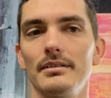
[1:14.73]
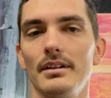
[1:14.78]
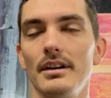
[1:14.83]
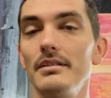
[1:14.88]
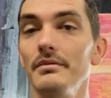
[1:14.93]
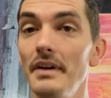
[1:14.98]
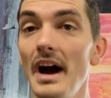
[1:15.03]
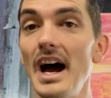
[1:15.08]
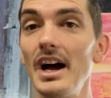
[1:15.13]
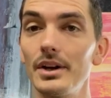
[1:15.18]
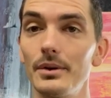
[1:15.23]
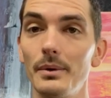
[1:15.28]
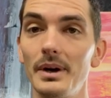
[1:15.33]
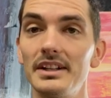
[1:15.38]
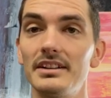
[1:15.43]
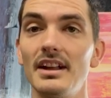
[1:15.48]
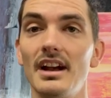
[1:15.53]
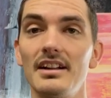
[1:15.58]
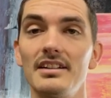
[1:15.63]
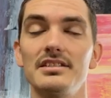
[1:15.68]

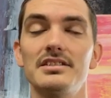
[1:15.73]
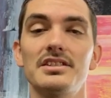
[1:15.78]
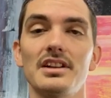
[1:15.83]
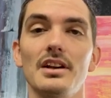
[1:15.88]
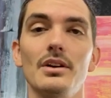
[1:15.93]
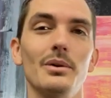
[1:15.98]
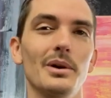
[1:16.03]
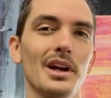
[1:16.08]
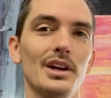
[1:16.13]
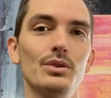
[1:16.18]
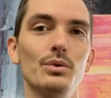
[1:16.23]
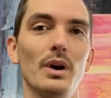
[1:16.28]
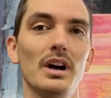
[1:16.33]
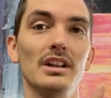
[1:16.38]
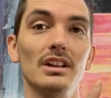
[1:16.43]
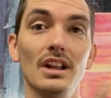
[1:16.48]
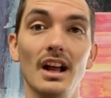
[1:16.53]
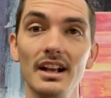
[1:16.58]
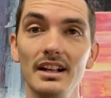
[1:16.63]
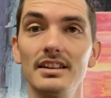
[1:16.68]
evaluate that and say, okay, do I
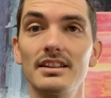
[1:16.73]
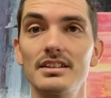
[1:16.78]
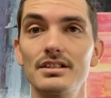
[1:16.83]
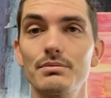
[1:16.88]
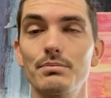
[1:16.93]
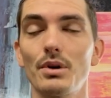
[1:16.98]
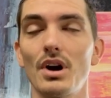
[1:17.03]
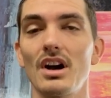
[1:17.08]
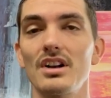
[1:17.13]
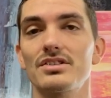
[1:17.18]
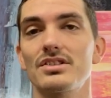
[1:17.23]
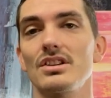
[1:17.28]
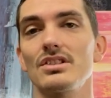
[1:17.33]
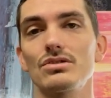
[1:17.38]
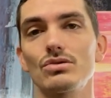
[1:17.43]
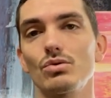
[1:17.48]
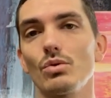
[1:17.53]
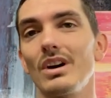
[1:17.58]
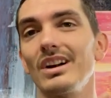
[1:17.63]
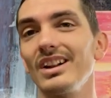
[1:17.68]
like this
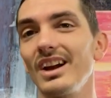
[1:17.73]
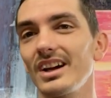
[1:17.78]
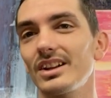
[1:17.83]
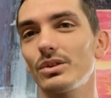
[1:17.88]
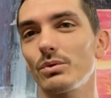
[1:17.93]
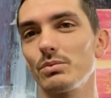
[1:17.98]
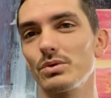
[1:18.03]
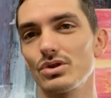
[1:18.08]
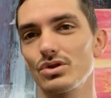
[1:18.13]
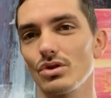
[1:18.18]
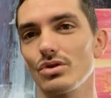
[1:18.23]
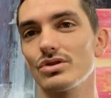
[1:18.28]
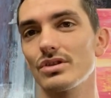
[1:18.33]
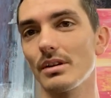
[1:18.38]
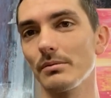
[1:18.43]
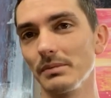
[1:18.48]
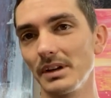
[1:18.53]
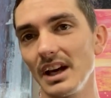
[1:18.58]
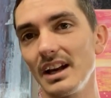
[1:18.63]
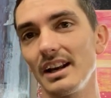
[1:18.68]
process? Do I like the results
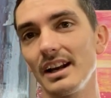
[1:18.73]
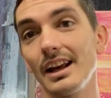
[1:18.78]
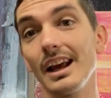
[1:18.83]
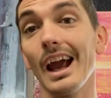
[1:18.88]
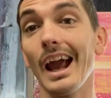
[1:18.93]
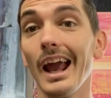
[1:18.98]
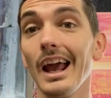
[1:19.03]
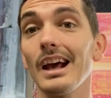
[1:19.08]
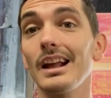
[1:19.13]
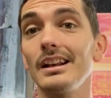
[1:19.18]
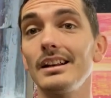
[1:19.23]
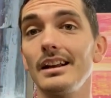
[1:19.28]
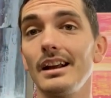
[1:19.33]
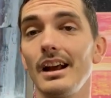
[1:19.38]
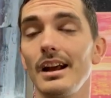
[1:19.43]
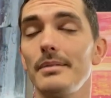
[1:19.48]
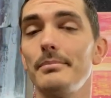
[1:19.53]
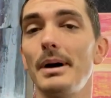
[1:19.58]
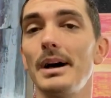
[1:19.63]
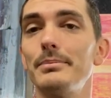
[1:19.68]
I'm getting? And
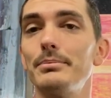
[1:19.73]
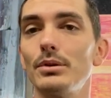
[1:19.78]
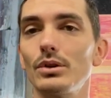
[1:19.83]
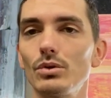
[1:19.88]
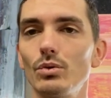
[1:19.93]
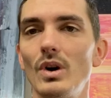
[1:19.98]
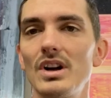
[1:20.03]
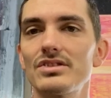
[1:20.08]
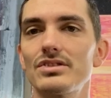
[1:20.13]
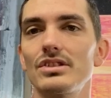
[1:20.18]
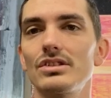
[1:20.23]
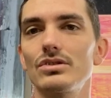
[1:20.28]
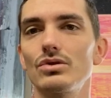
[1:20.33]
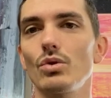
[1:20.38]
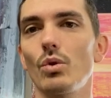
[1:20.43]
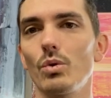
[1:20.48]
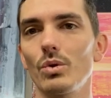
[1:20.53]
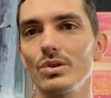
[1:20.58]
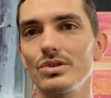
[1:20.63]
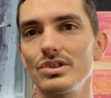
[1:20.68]
am I progressing
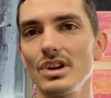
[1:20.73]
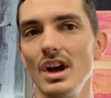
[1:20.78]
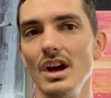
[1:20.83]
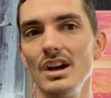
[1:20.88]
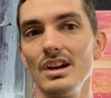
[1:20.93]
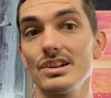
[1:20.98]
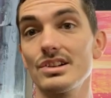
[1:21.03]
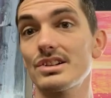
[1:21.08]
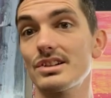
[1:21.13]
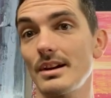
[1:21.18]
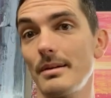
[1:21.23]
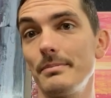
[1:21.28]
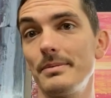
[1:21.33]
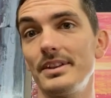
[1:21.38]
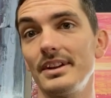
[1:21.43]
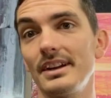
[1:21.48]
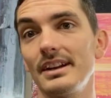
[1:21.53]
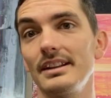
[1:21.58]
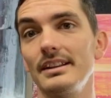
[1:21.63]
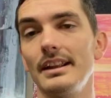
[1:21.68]
towards
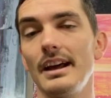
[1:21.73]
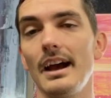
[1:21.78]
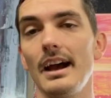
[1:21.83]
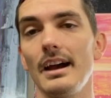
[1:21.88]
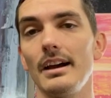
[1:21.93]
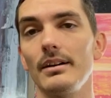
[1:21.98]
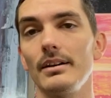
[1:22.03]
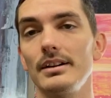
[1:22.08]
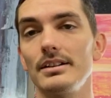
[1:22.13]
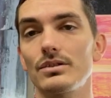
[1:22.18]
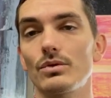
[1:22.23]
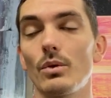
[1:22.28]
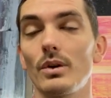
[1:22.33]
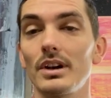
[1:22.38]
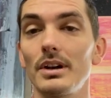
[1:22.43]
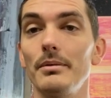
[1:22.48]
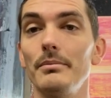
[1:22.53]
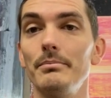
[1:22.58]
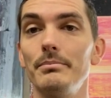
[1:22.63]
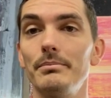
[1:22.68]
something that is
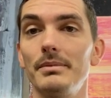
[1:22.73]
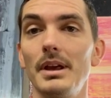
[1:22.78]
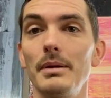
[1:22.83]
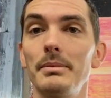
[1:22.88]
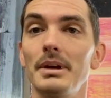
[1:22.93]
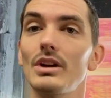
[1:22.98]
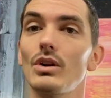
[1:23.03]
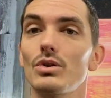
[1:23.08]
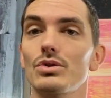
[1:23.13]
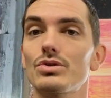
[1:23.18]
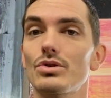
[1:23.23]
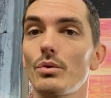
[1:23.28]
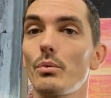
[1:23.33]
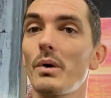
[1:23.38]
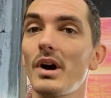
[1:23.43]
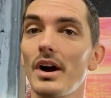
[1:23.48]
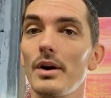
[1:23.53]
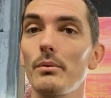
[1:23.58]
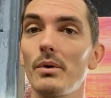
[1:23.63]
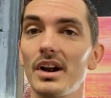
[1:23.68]
going to get me closer to
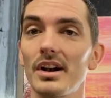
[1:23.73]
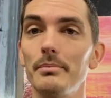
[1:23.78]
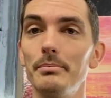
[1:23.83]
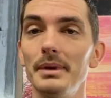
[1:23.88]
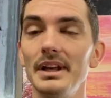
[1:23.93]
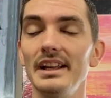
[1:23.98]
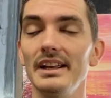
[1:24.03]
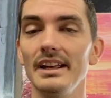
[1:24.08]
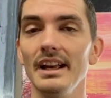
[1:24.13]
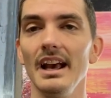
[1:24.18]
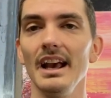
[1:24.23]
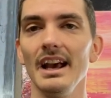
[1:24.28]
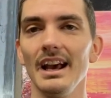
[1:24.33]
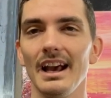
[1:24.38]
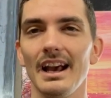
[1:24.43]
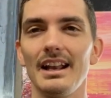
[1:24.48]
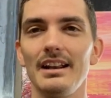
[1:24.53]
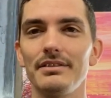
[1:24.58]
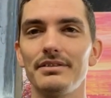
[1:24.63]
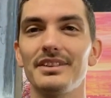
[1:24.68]
where I want to be?
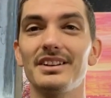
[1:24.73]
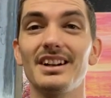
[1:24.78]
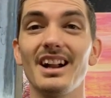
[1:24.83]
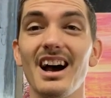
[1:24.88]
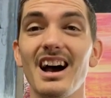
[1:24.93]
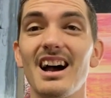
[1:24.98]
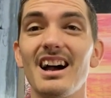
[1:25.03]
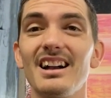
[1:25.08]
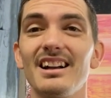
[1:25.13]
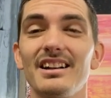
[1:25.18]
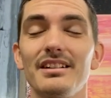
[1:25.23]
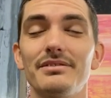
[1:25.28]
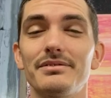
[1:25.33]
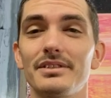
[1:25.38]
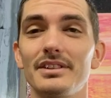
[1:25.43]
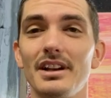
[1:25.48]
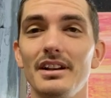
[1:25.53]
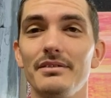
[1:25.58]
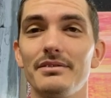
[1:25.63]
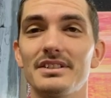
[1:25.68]
And if you're not, if
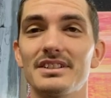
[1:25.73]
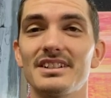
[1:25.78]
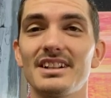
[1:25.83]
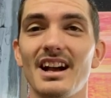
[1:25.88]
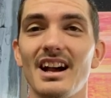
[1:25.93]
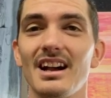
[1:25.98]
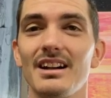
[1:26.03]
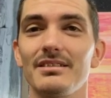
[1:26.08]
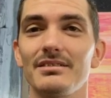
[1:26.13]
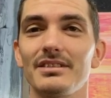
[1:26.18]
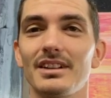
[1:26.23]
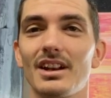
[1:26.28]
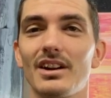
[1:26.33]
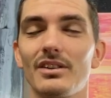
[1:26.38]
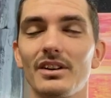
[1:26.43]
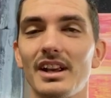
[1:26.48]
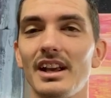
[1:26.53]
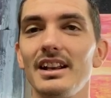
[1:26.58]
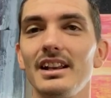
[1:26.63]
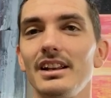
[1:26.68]
it's not, you
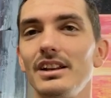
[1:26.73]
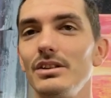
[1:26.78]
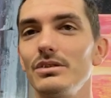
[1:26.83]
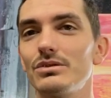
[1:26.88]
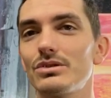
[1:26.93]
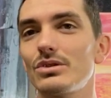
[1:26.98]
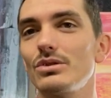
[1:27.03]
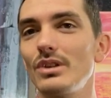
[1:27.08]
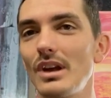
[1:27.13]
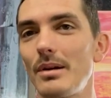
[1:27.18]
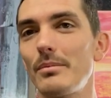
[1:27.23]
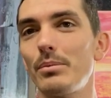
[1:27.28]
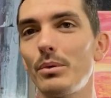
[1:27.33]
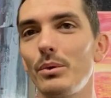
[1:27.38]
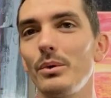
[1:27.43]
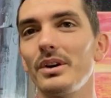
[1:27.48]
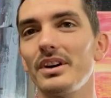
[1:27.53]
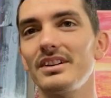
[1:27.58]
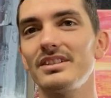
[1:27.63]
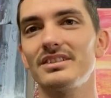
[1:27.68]
know, getting you to that
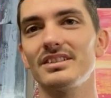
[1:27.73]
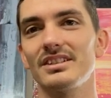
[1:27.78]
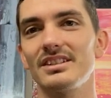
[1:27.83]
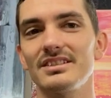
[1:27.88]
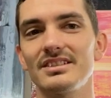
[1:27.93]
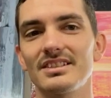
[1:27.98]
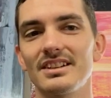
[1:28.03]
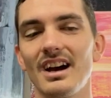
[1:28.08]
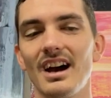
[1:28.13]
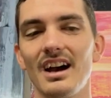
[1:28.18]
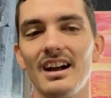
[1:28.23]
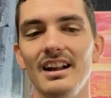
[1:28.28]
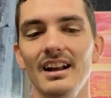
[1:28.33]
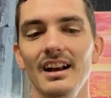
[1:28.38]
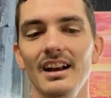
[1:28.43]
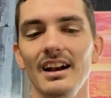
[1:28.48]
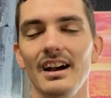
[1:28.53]
point, and it's not